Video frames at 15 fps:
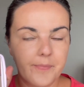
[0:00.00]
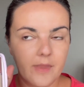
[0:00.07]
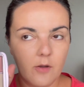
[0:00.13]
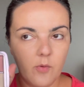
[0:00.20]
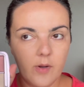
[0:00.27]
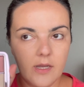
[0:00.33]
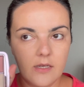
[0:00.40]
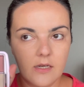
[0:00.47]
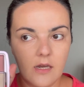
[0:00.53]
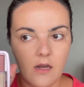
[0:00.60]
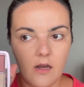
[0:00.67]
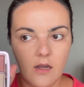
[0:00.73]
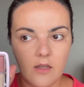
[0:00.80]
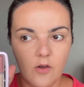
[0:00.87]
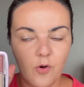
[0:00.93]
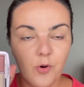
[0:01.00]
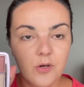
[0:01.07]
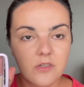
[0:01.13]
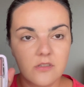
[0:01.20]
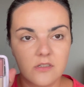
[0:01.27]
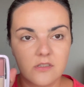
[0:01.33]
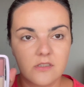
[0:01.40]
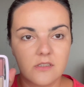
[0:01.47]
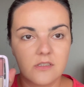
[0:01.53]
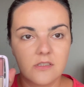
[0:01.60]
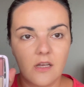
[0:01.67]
when I ordered this,